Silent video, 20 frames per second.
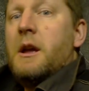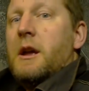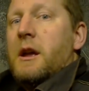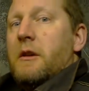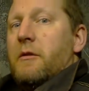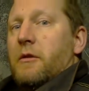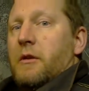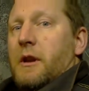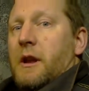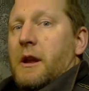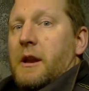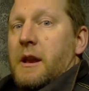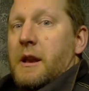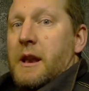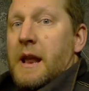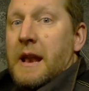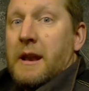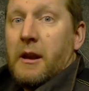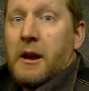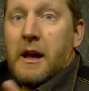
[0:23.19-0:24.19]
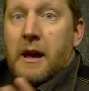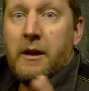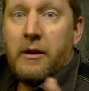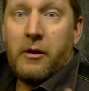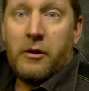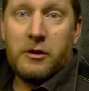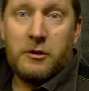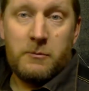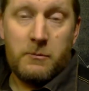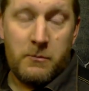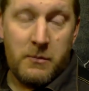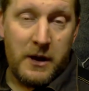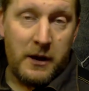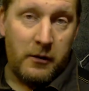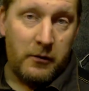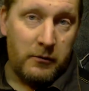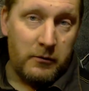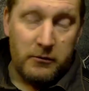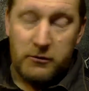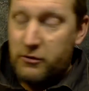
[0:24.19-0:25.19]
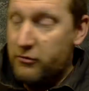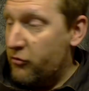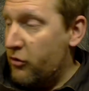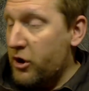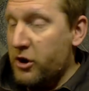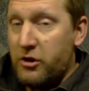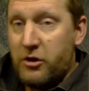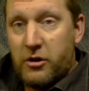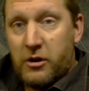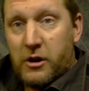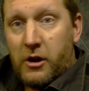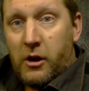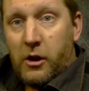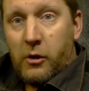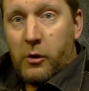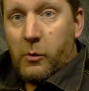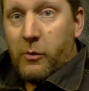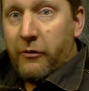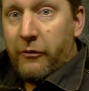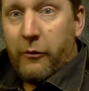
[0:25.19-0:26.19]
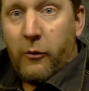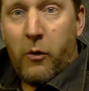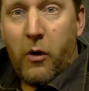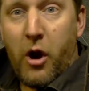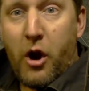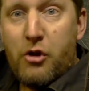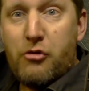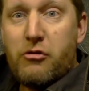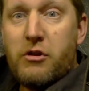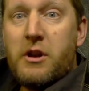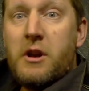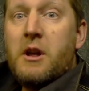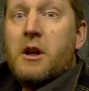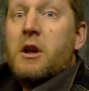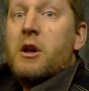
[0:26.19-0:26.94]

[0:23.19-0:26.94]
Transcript: If you could then get a nice belt grinder that can go to a 400,